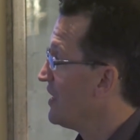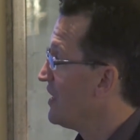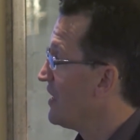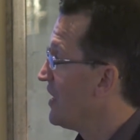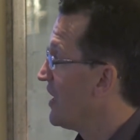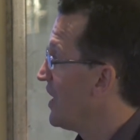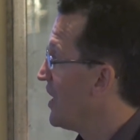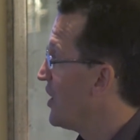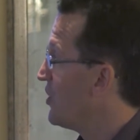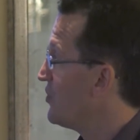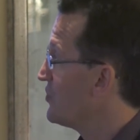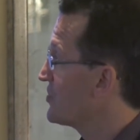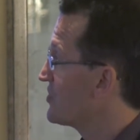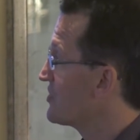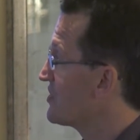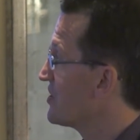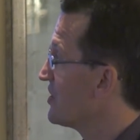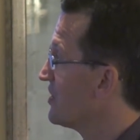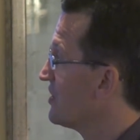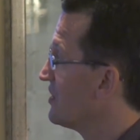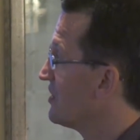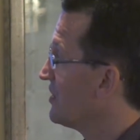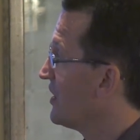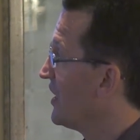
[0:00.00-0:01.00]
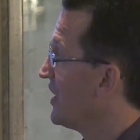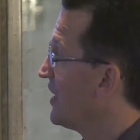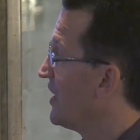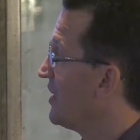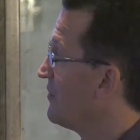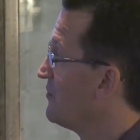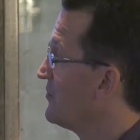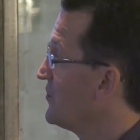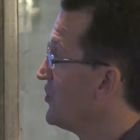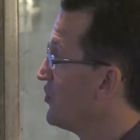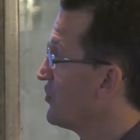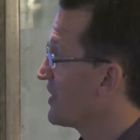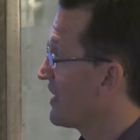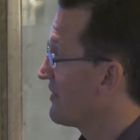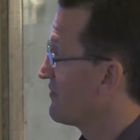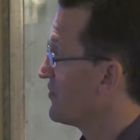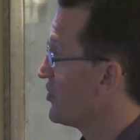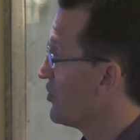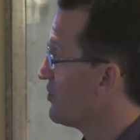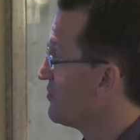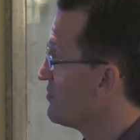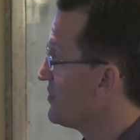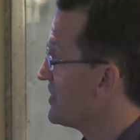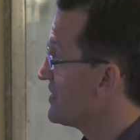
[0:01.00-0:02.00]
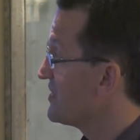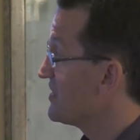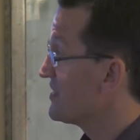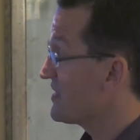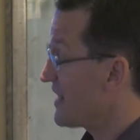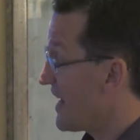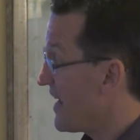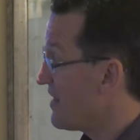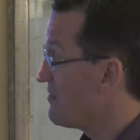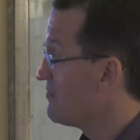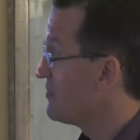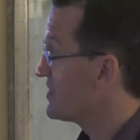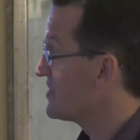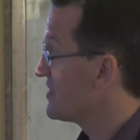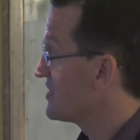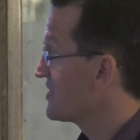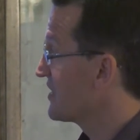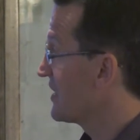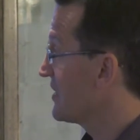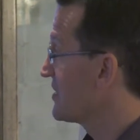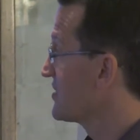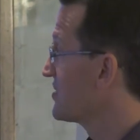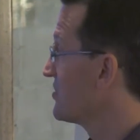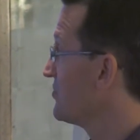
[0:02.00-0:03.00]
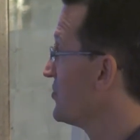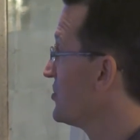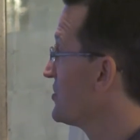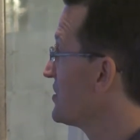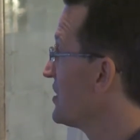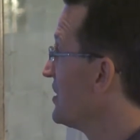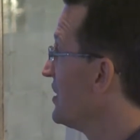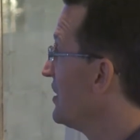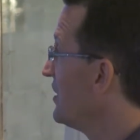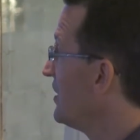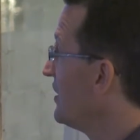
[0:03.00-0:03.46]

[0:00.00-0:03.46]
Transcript: A host, you could have non-business and business customers.